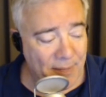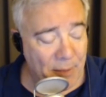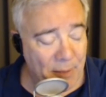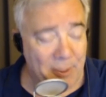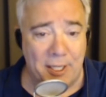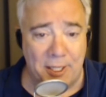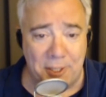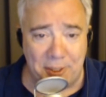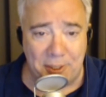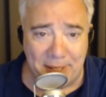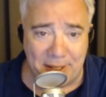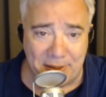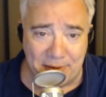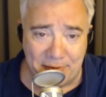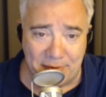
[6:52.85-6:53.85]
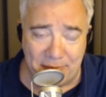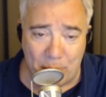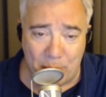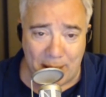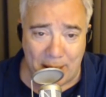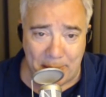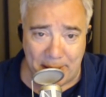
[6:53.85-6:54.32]
well, largely because of
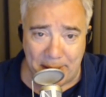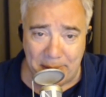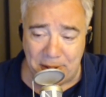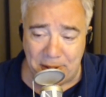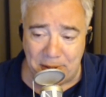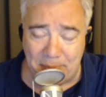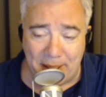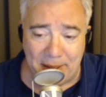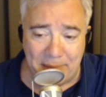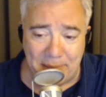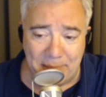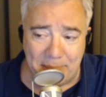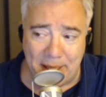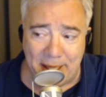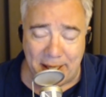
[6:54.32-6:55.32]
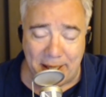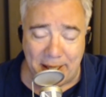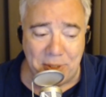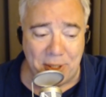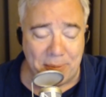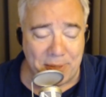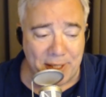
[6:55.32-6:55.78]
Huawei, which is buying buying up
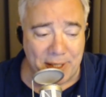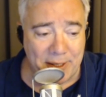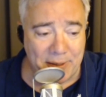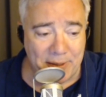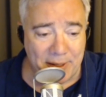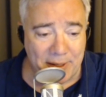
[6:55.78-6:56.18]
chipsets.